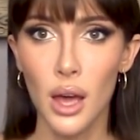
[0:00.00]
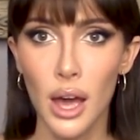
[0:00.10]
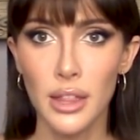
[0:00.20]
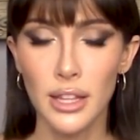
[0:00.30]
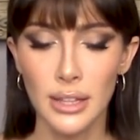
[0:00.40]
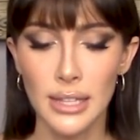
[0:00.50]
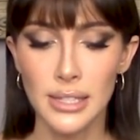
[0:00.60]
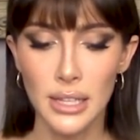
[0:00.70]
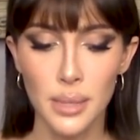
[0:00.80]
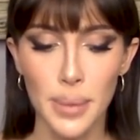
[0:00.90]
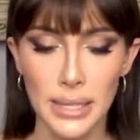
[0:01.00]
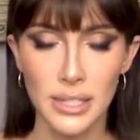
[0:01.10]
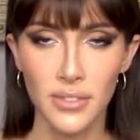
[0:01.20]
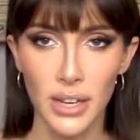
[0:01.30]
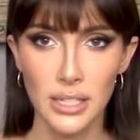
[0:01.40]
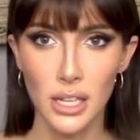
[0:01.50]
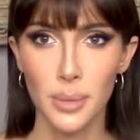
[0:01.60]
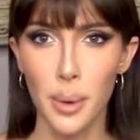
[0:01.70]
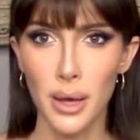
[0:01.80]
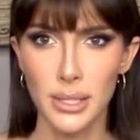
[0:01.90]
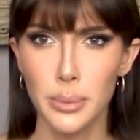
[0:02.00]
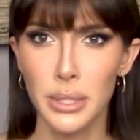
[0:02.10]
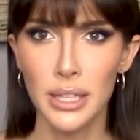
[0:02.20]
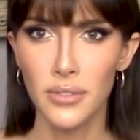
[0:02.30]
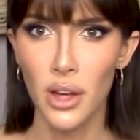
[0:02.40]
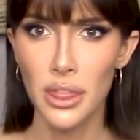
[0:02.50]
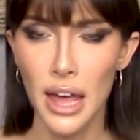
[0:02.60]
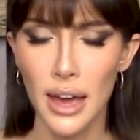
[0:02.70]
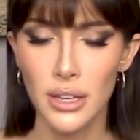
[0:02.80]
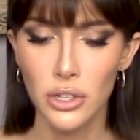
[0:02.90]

I think that's like the best advice I could possibly give on that.